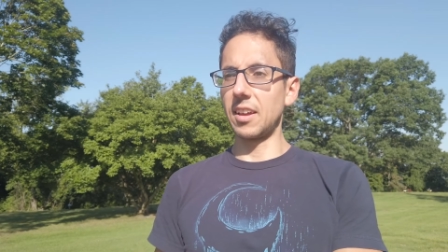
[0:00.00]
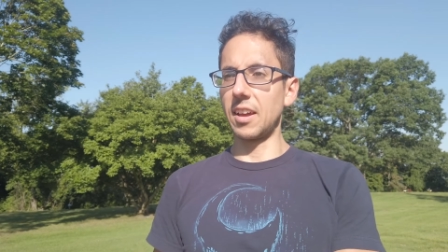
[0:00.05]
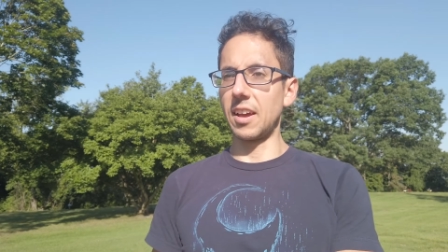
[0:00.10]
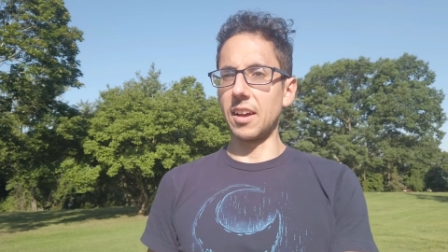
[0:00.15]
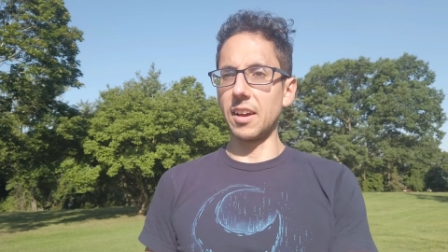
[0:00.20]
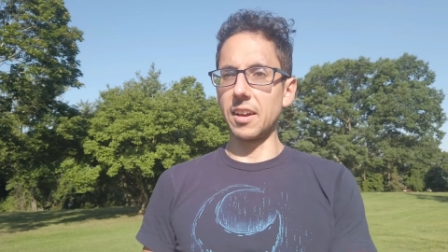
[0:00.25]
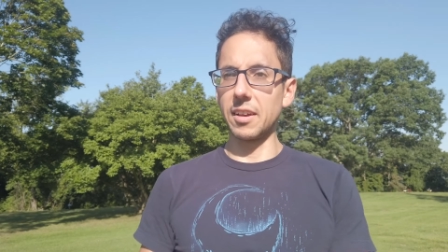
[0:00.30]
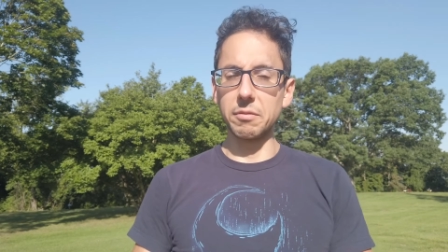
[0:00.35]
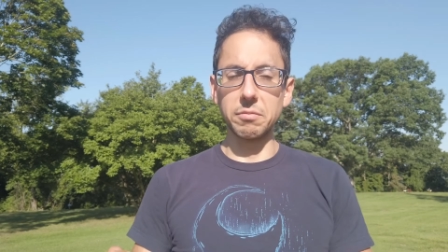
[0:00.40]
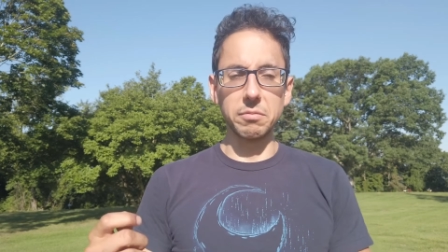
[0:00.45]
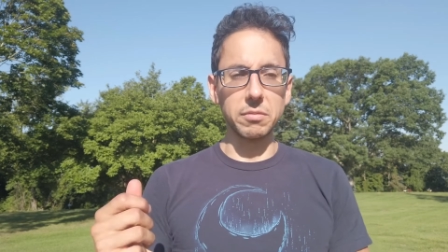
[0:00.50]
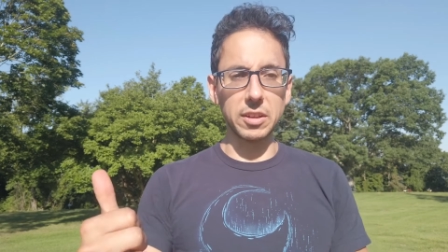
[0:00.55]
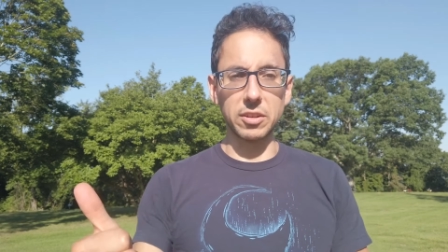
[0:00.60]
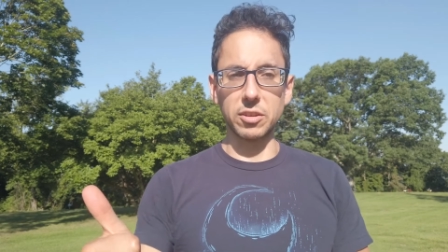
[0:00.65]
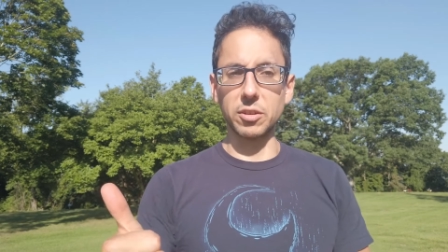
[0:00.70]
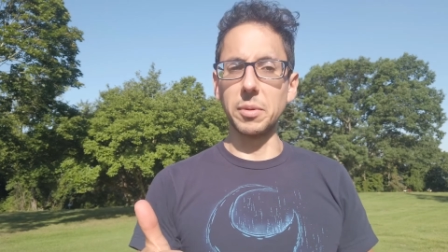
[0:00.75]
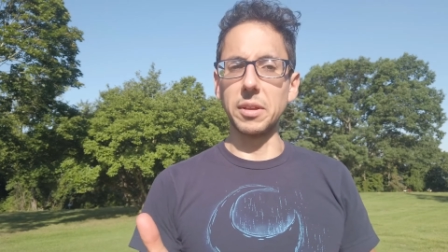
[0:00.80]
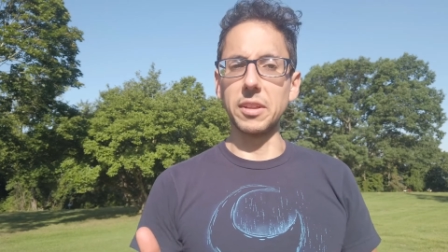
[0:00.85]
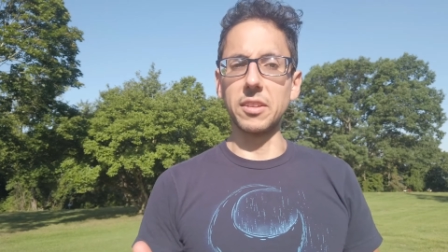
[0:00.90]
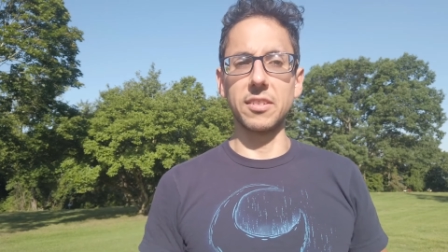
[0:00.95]
I lit
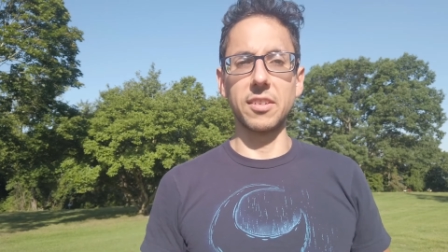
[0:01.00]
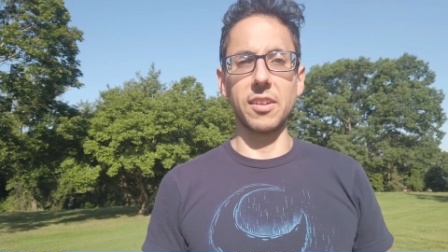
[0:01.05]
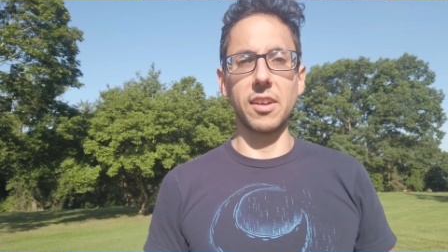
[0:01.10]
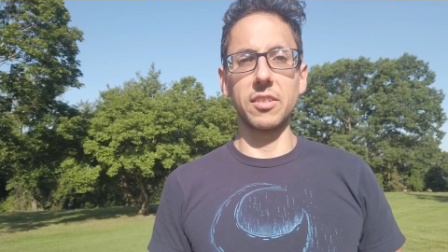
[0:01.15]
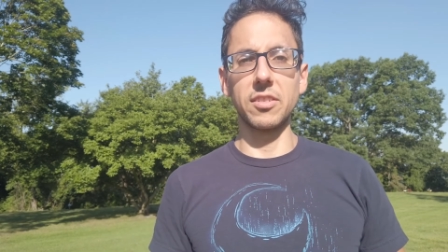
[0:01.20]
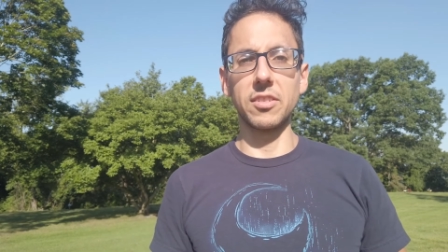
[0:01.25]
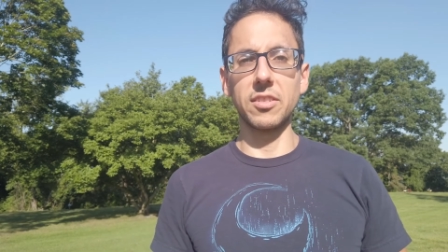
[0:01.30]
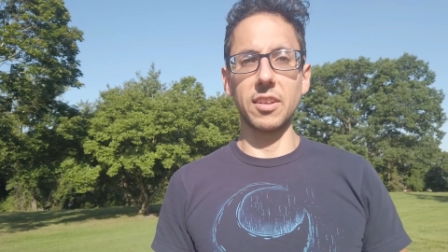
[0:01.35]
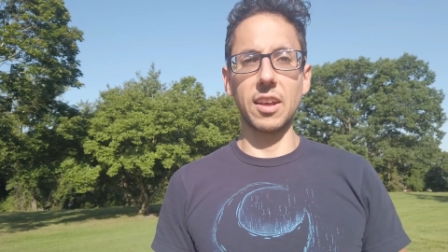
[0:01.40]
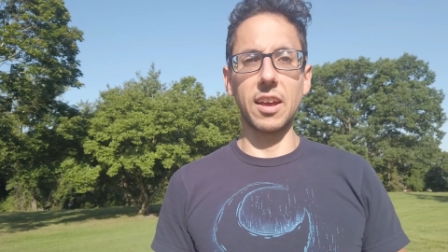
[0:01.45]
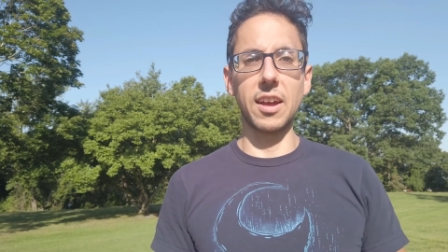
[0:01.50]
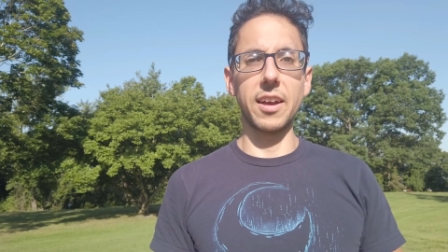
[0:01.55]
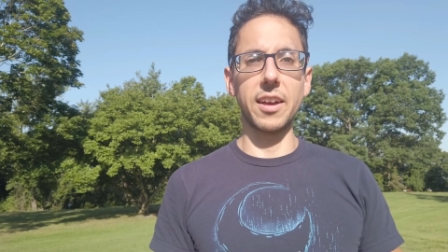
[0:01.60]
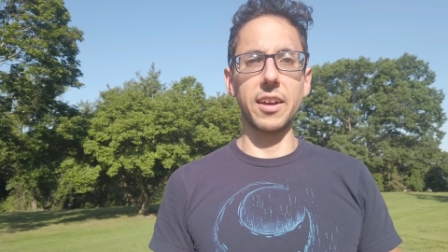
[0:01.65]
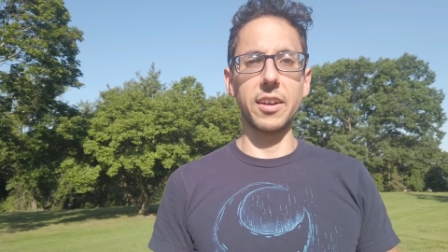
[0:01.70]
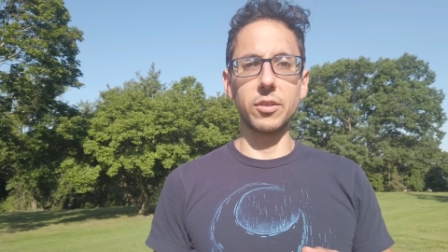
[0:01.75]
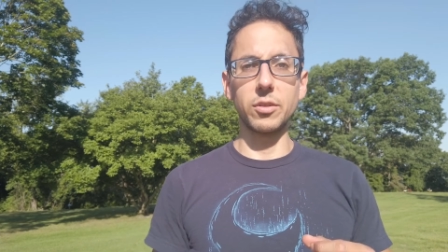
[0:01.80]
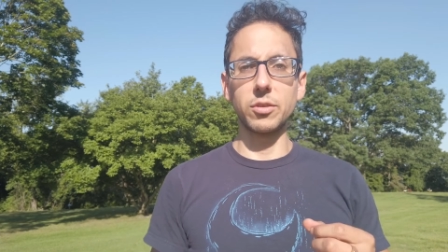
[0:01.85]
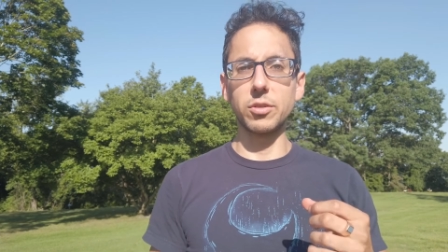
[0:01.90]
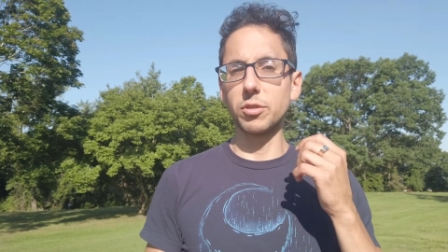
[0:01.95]
some incense.
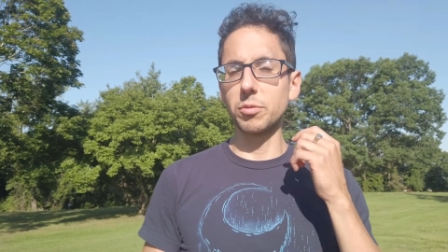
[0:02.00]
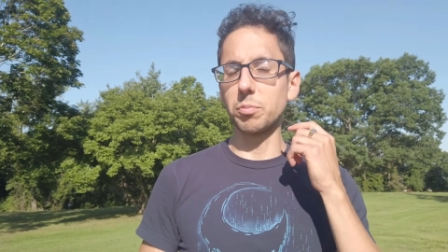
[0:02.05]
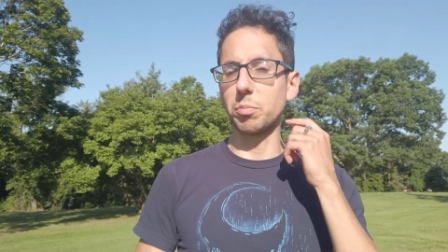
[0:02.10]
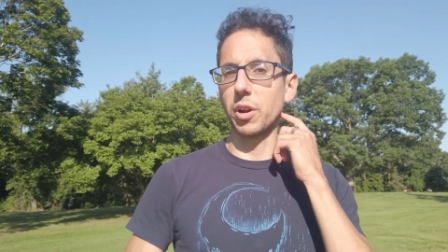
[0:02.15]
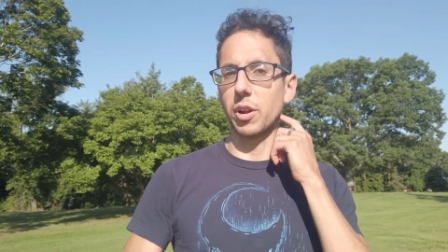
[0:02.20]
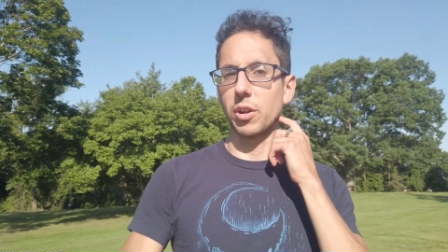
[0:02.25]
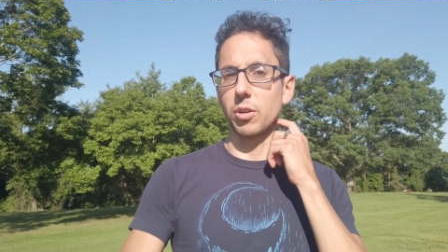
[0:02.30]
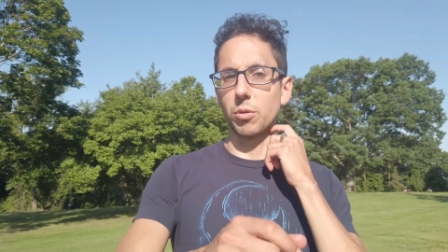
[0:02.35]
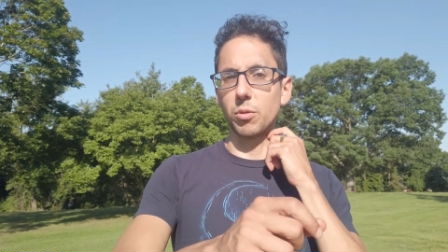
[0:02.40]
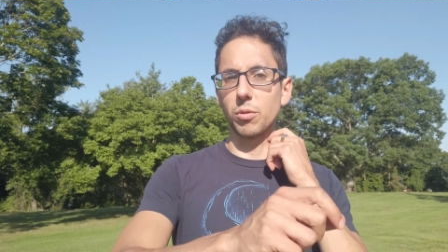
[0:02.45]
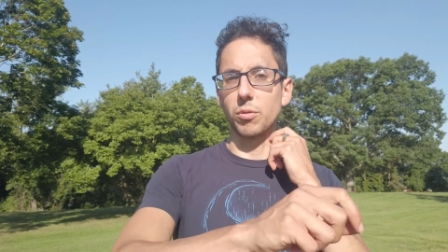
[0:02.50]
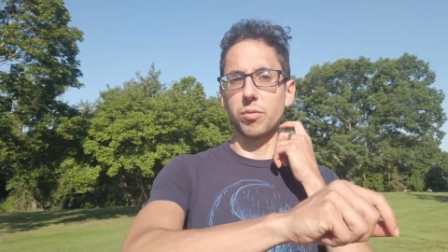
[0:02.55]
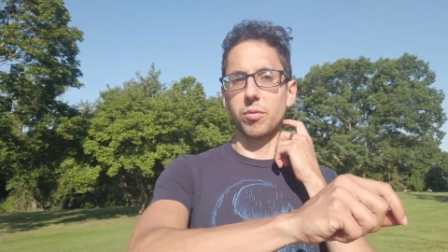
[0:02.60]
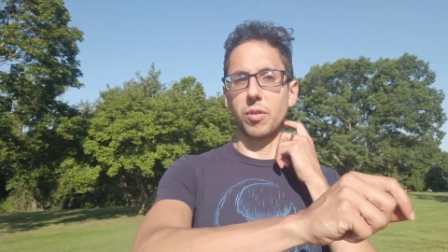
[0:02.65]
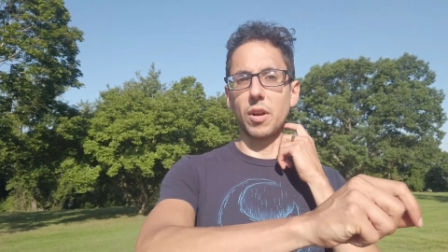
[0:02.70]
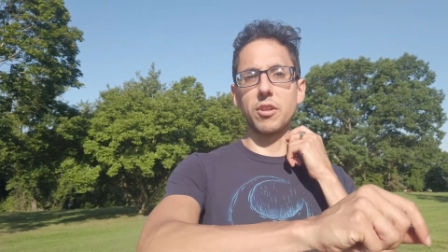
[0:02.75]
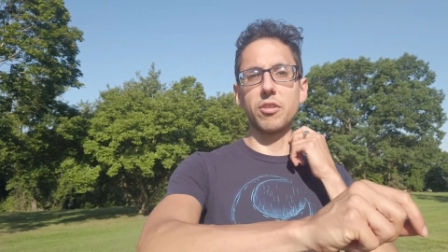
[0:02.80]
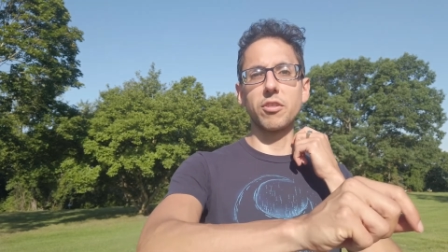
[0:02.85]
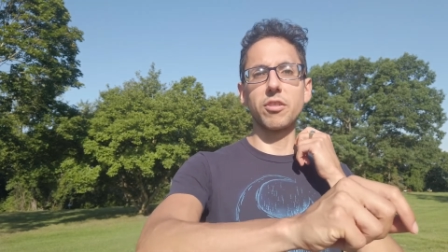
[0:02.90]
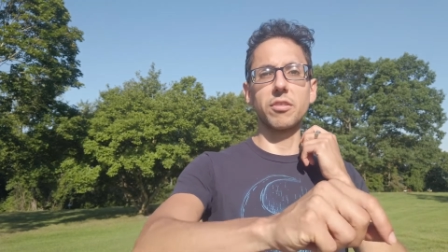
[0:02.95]
I sprinkled
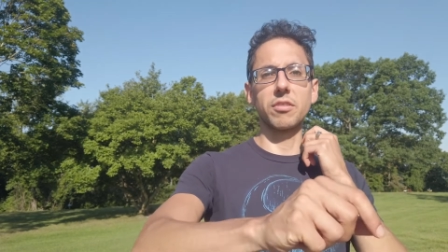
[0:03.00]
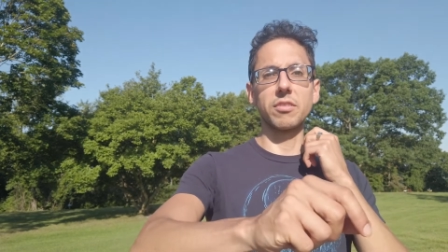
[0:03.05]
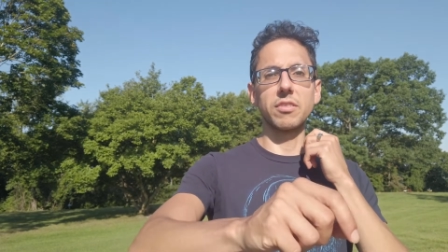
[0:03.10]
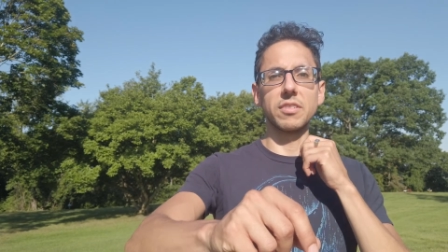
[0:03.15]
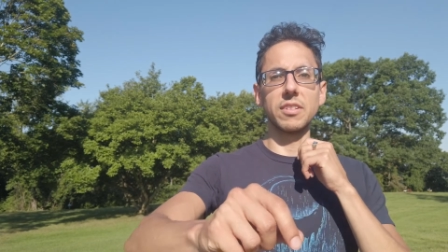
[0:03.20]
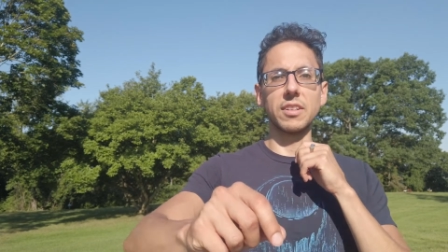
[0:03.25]
French